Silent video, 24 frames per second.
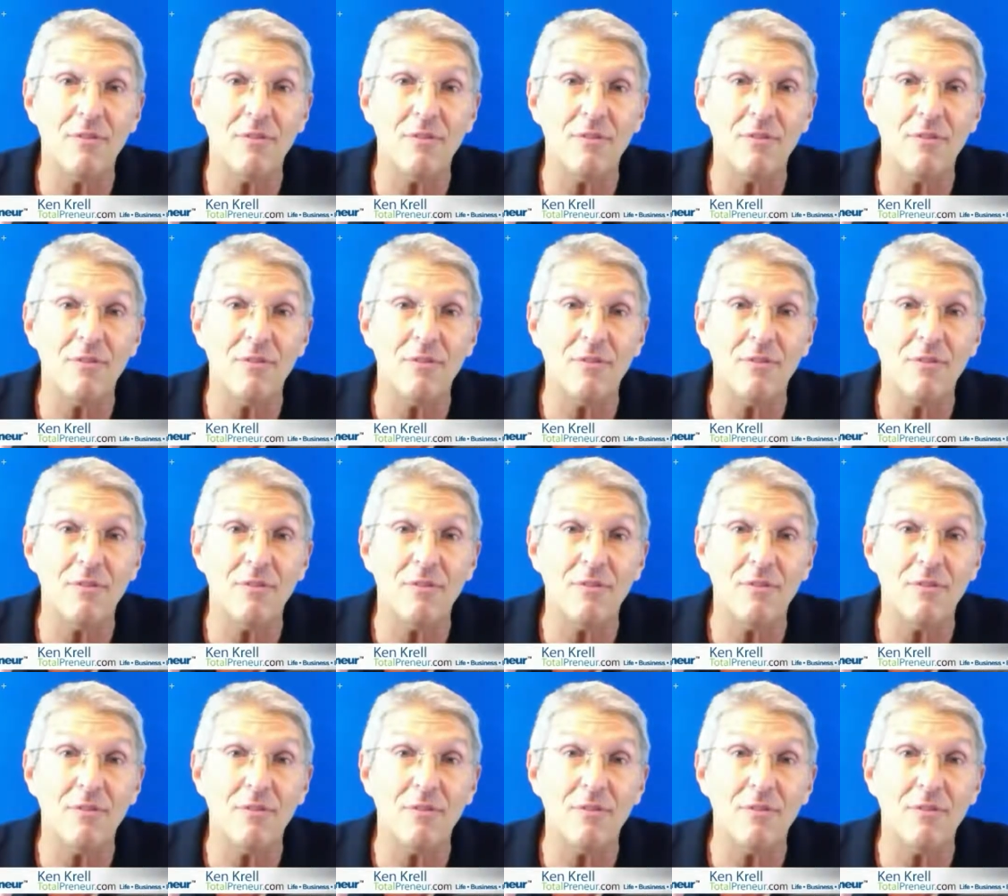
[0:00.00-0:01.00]
So would
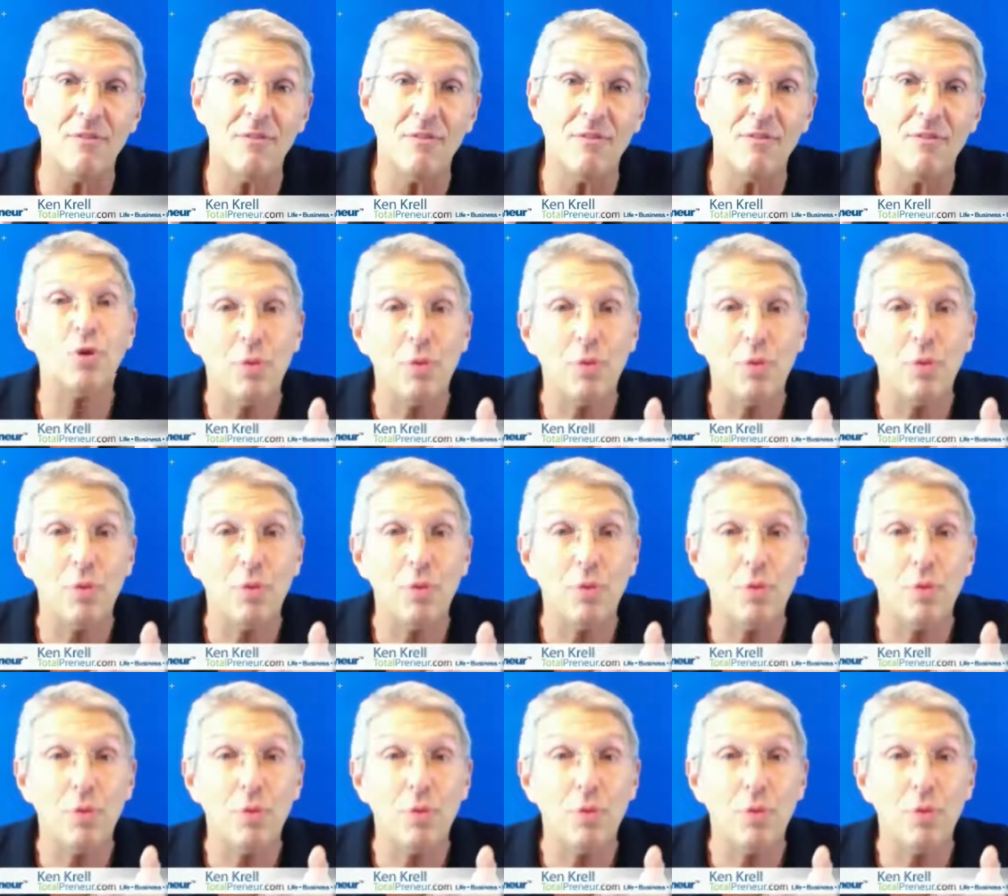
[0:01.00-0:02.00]
you please
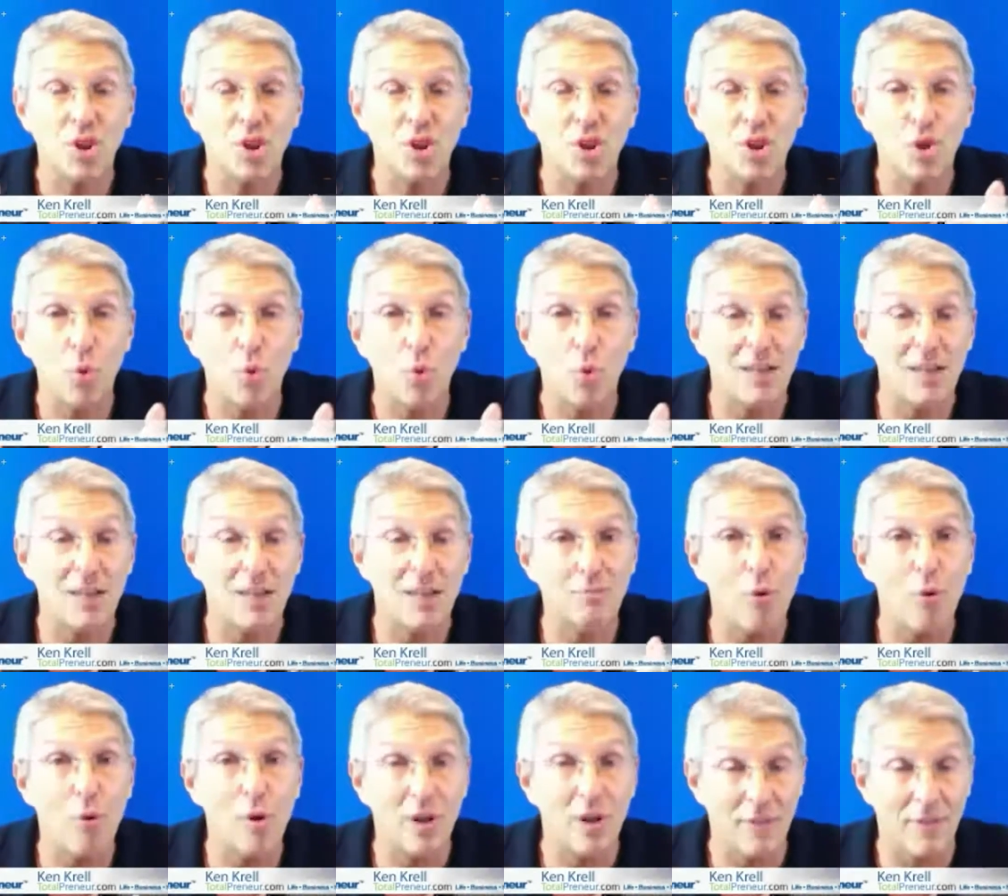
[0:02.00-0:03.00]
join me in supporting
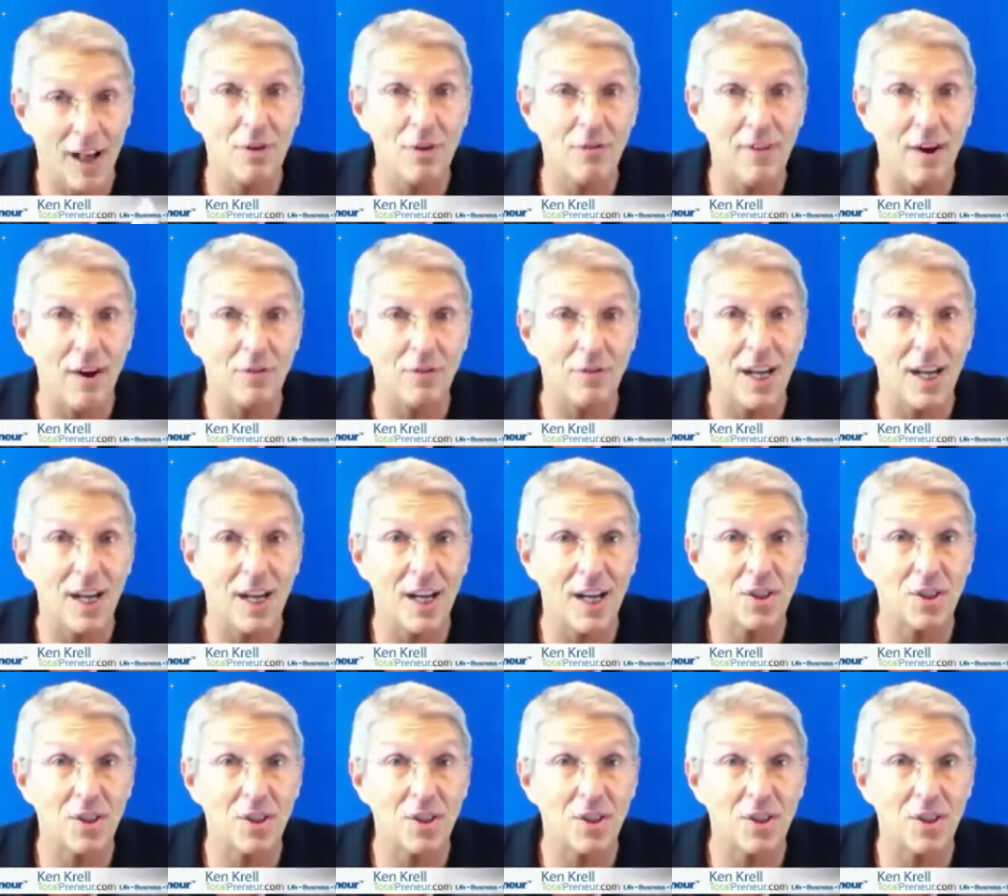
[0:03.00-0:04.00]
the Al-Sharif
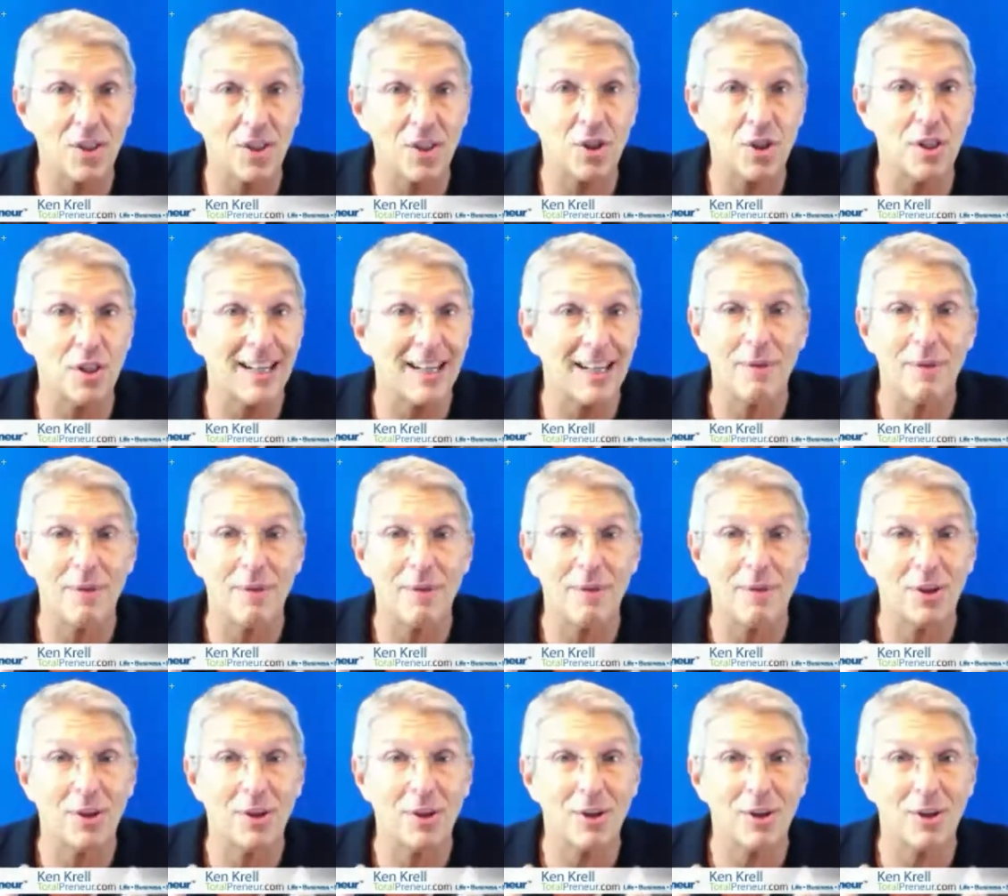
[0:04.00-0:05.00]
Foundation and, I want to make sure I get it
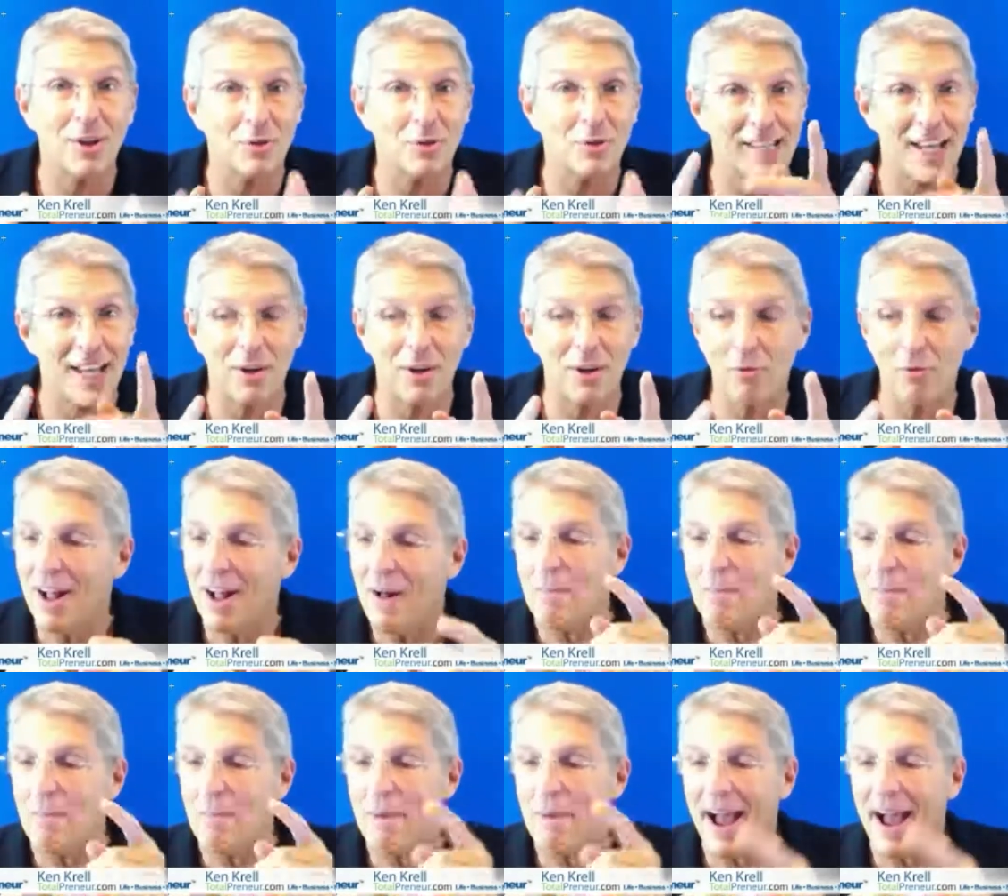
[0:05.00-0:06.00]
right, the
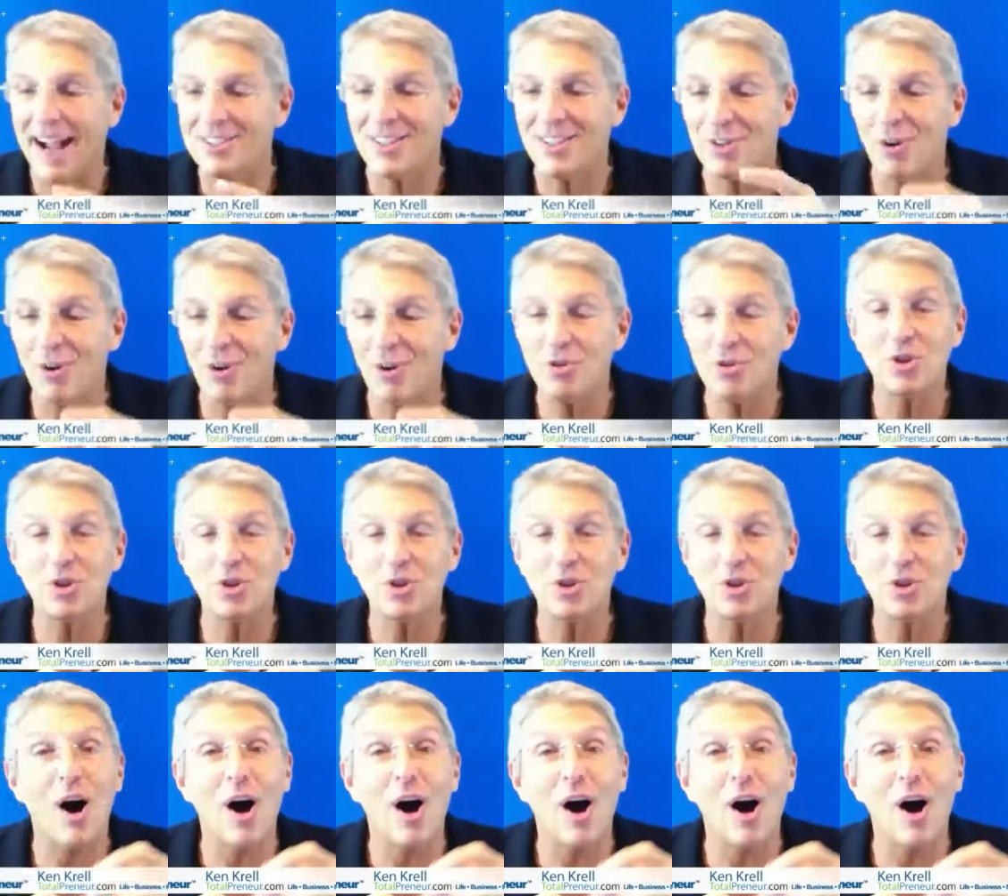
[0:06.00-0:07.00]
Pakistani Social
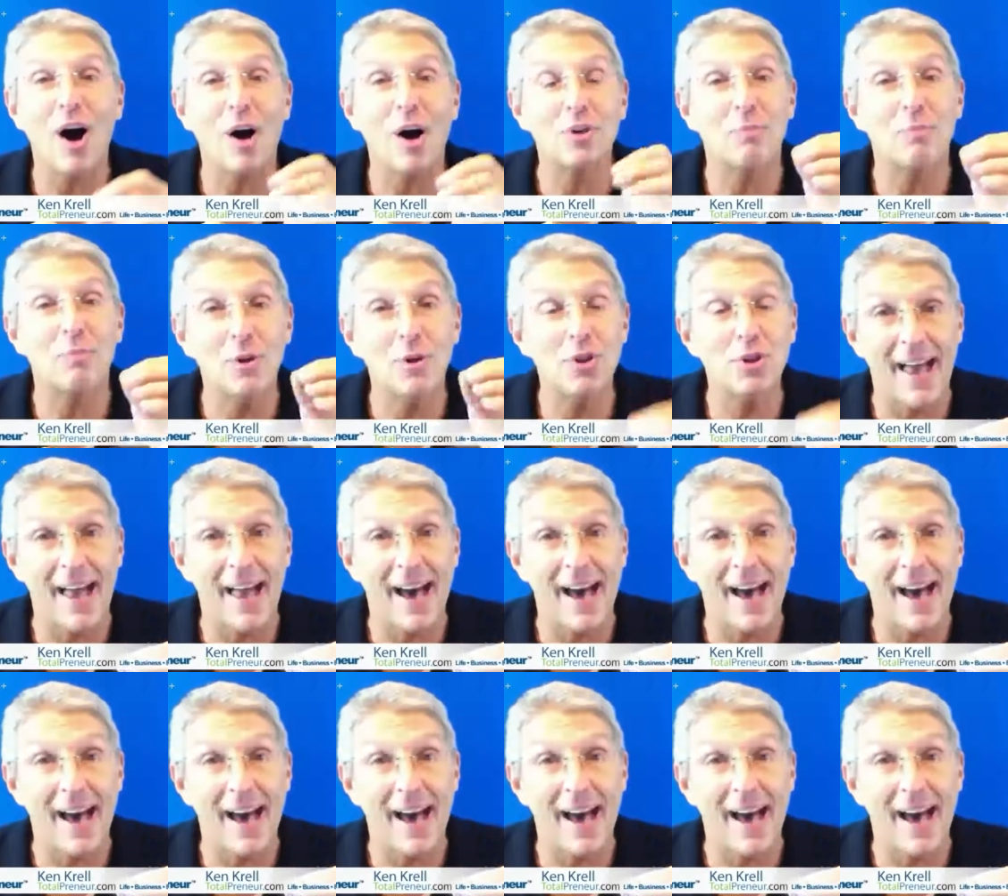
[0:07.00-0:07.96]
Entrepreneurship Academy.